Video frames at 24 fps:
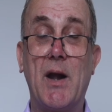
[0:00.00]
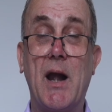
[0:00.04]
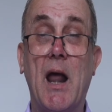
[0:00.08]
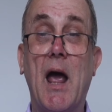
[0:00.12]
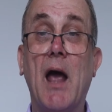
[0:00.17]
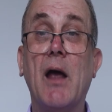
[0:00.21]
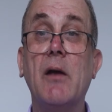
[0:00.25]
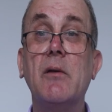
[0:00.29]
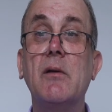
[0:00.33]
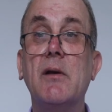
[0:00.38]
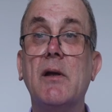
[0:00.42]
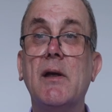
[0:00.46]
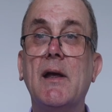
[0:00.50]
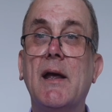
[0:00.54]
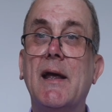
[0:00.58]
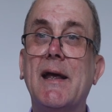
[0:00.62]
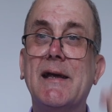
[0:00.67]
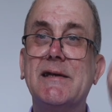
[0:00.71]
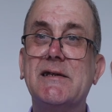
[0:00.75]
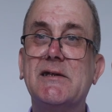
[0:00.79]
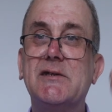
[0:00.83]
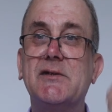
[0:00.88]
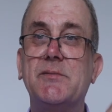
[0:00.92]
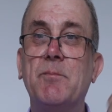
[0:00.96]
below,
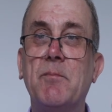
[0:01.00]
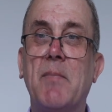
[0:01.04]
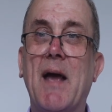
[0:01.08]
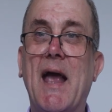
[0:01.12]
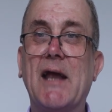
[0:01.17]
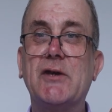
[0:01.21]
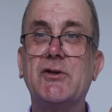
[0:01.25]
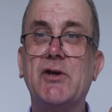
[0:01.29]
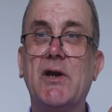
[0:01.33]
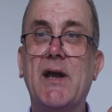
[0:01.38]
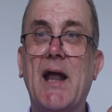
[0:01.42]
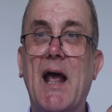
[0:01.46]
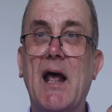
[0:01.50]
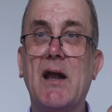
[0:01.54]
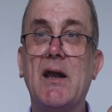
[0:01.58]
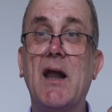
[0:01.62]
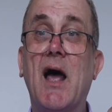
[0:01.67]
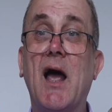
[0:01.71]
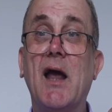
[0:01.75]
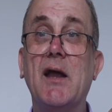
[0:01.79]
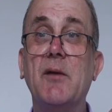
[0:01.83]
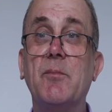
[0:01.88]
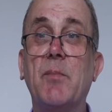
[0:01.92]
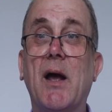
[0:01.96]
smashing that
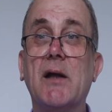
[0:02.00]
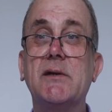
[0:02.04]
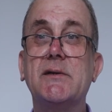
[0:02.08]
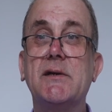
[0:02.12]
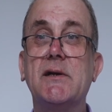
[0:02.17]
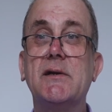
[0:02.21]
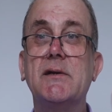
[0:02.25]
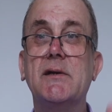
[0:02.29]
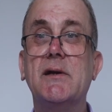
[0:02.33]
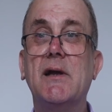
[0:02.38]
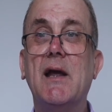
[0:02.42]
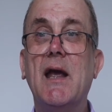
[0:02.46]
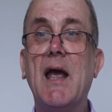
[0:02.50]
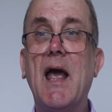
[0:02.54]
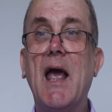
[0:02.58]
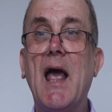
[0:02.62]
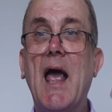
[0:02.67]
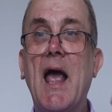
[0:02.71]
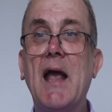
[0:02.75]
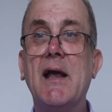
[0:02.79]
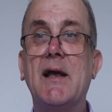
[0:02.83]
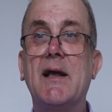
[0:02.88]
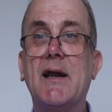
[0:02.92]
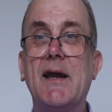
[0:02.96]
like button,
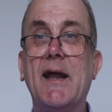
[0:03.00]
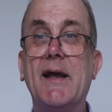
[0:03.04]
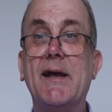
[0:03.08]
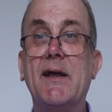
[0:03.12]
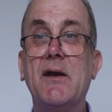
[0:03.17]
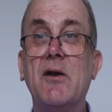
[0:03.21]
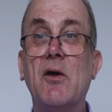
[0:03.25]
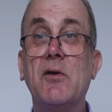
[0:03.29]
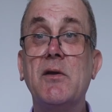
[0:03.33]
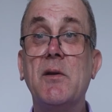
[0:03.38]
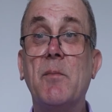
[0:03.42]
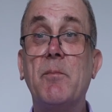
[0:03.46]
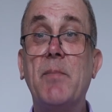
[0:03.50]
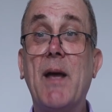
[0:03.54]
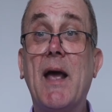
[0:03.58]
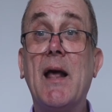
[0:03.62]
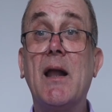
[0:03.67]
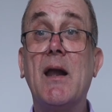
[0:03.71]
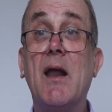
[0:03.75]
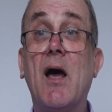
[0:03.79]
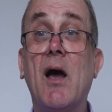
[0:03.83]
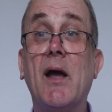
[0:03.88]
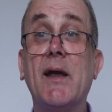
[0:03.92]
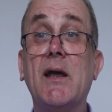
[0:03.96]
and clicking on the
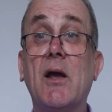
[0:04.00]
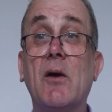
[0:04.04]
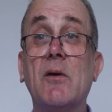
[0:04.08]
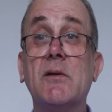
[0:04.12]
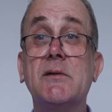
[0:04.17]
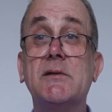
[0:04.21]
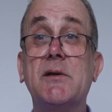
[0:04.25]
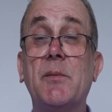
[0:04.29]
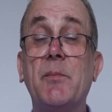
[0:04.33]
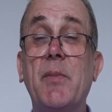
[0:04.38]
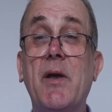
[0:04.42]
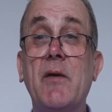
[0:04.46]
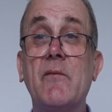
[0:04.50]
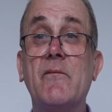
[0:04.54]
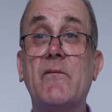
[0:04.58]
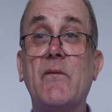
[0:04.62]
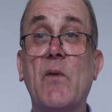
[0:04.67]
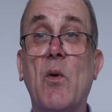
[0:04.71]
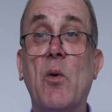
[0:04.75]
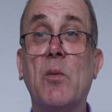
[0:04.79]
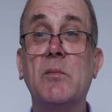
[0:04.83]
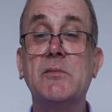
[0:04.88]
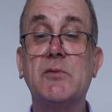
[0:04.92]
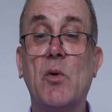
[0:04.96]
bell icon to be
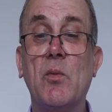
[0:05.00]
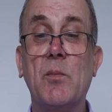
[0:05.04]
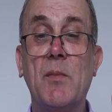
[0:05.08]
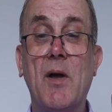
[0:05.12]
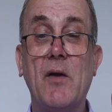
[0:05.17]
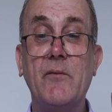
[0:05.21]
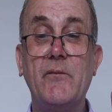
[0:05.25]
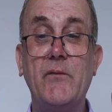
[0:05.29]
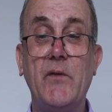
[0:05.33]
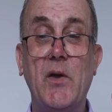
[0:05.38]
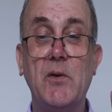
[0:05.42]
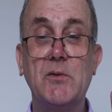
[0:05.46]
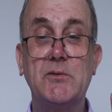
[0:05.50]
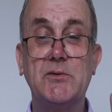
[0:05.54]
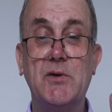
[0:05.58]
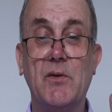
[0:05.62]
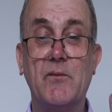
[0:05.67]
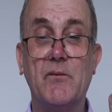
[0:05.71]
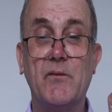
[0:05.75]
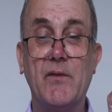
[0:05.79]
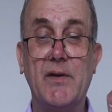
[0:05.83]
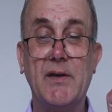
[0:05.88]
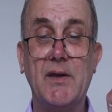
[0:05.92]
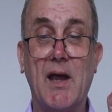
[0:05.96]
informed of all my future
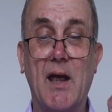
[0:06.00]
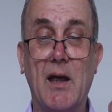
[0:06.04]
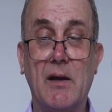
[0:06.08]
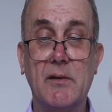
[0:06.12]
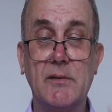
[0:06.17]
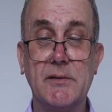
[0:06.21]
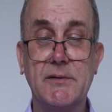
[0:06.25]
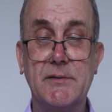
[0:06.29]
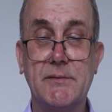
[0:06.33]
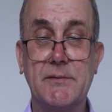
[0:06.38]
videos.